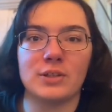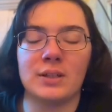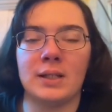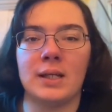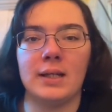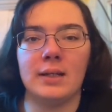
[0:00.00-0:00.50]

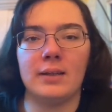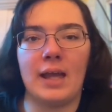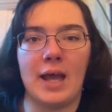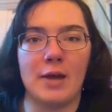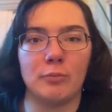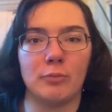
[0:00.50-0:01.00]
and here
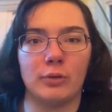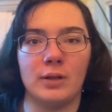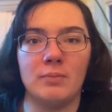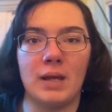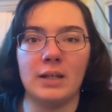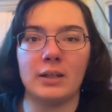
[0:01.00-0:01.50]
they have
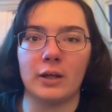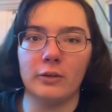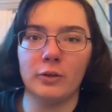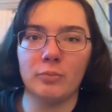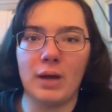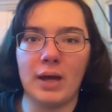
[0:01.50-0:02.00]
pre-made
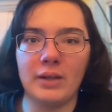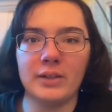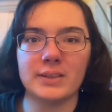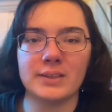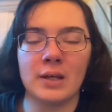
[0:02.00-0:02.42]
color palettes,